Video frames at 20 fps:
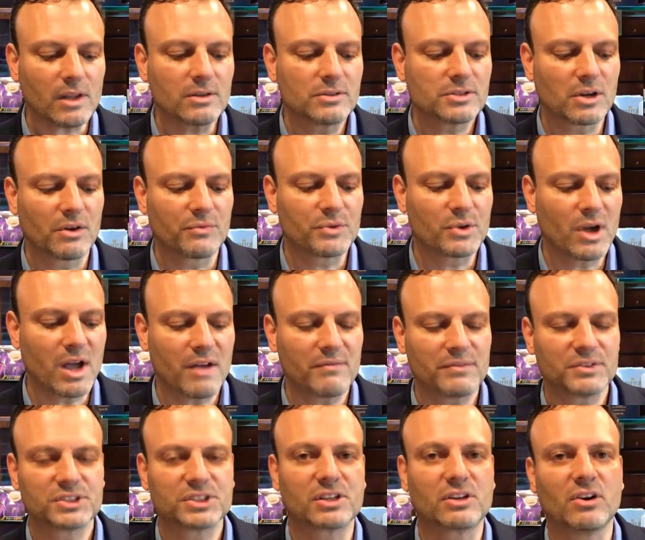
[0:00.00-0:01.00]
So if you
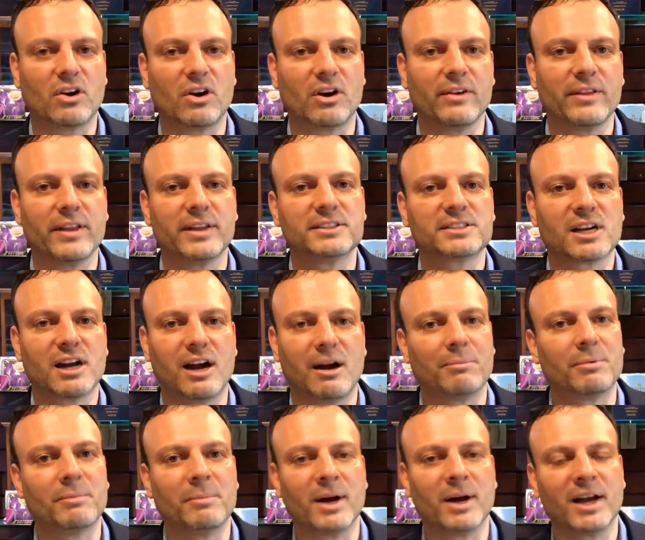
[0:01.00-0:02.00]
have a cigar that's
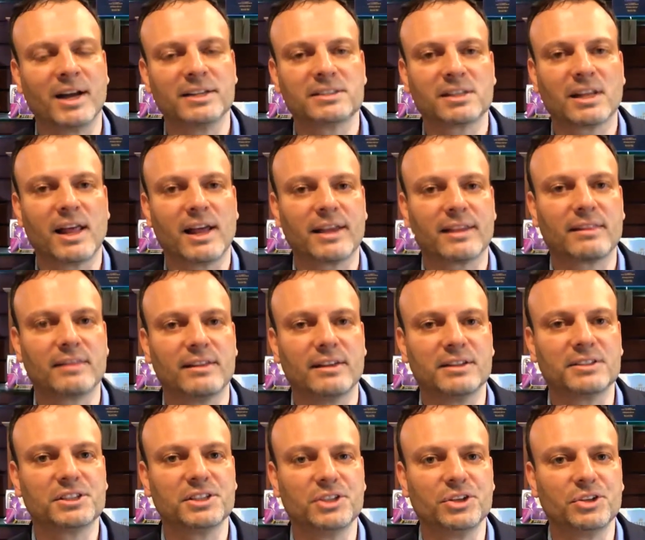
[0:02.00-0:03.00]
compromised like
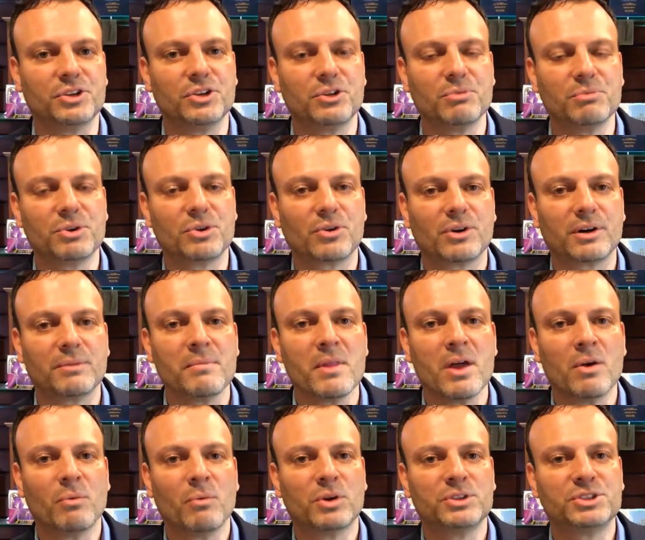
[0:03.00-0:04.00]
this in your humidor,
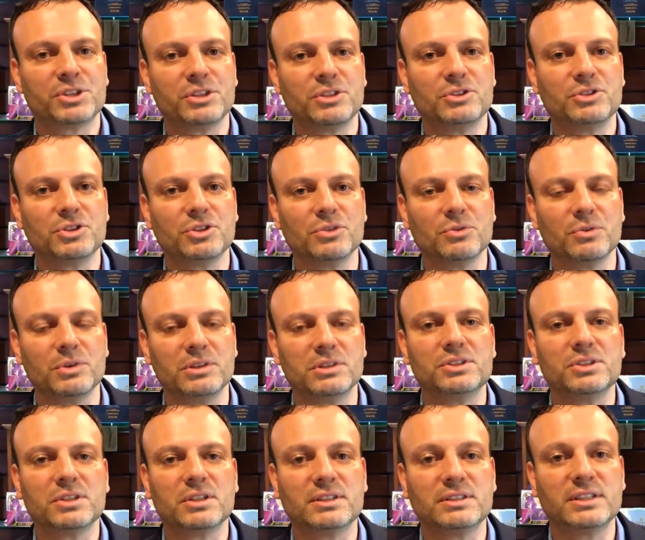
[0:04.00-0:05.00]
what you could do
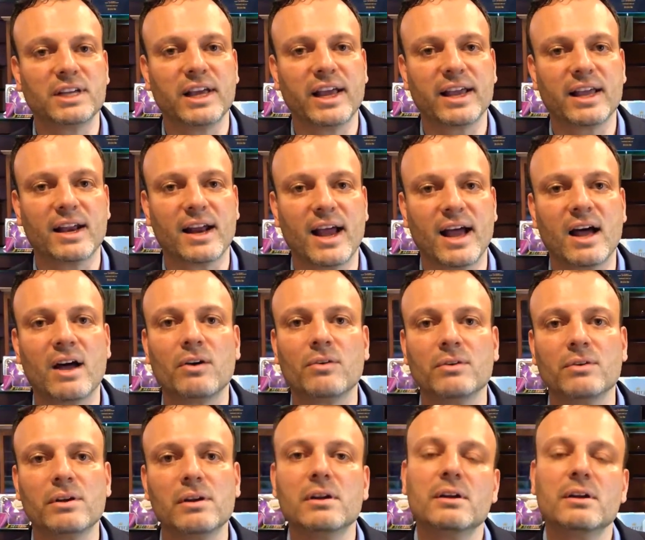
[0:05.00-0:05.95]
is you could take it out,